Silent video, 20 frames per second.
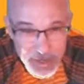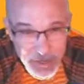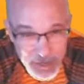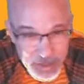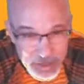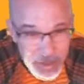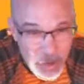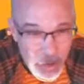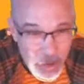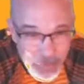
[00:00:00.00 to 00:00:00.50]

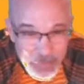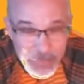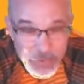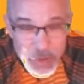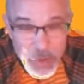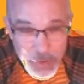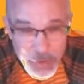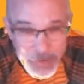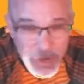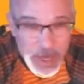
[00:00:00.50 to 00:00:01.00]
a
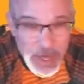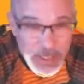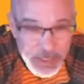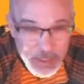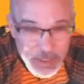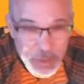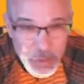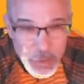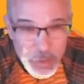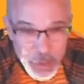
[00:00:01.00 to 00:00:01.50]
few of us
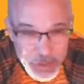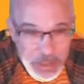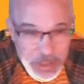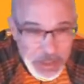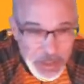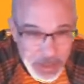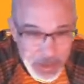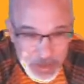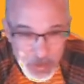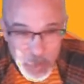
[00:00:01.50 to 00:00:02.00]

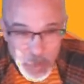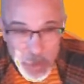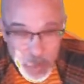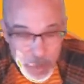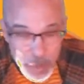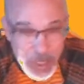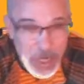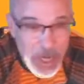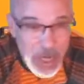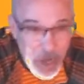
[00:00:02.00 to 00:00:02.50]
we were
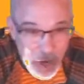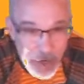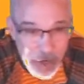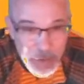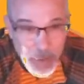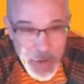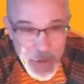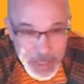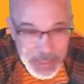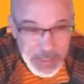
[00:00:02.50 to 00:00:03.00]
getting on in
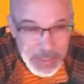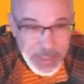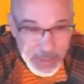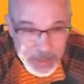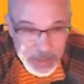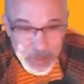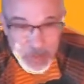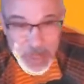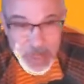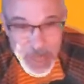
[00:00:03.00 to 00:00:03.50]
racing.
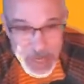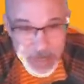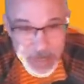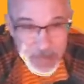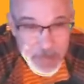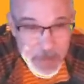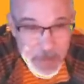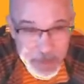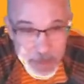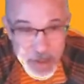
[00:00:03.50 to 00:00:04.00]
So then
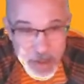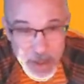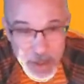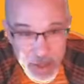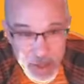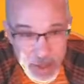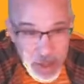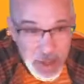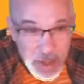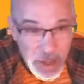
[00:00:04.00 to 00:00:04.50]

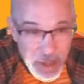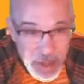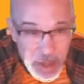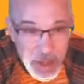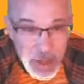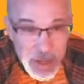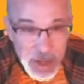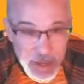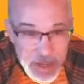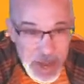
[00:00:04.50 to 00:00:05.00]

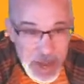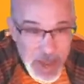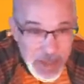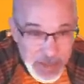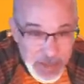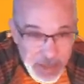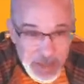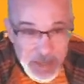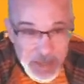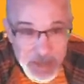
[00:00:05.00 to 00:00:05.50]

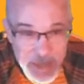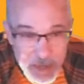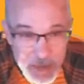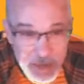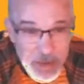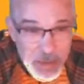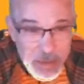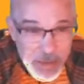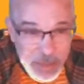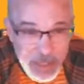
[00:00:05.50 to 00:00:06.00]
Nathan
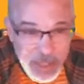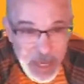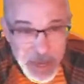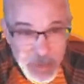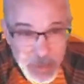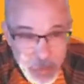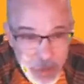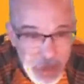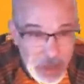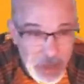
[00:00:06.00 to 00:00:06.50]
was like,
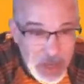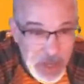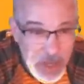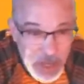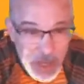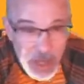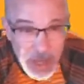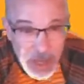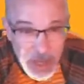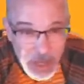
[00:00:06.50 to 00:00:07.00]
well,
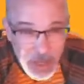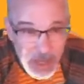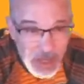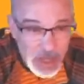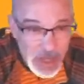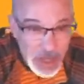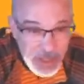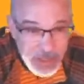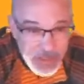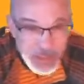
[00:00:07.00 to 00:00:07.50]

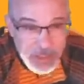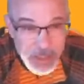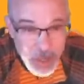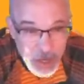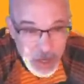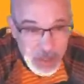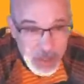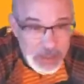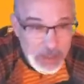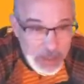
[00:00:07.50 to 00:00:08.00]
let's
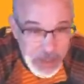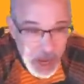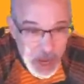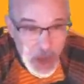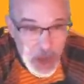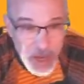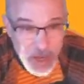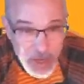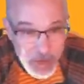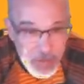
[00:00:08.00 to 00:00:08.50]
start
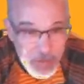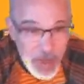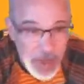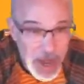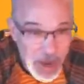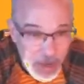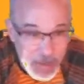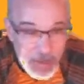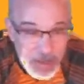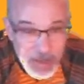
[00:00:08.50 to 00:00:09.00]
talking
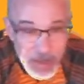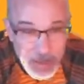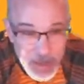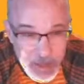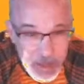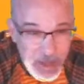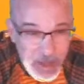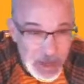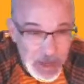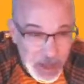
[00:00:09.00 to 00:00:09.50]
about
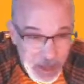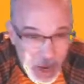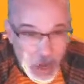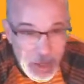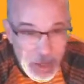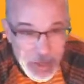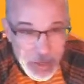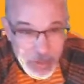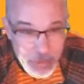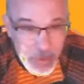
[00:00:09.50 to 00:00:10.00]

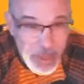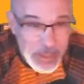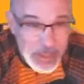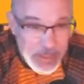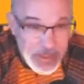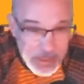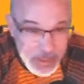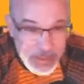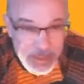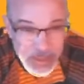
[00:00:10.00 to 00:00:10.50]
calling the
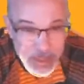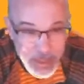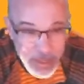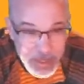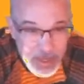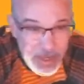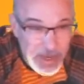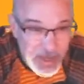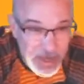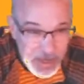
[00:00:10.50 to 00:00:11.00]
races
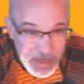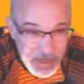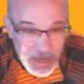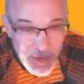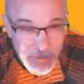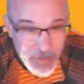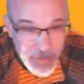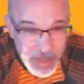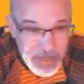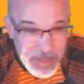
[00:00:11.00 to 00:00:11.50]
kind
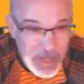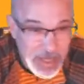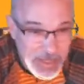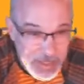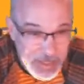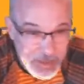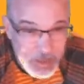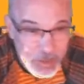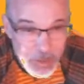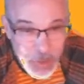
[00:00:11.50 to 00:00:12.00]
of like they
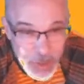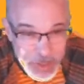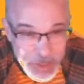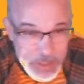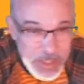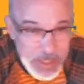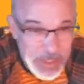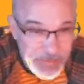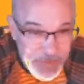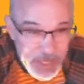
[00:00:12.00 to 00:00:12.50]
do on
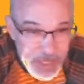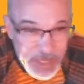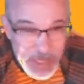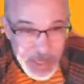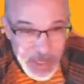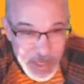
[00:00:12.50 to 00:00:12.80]
TV.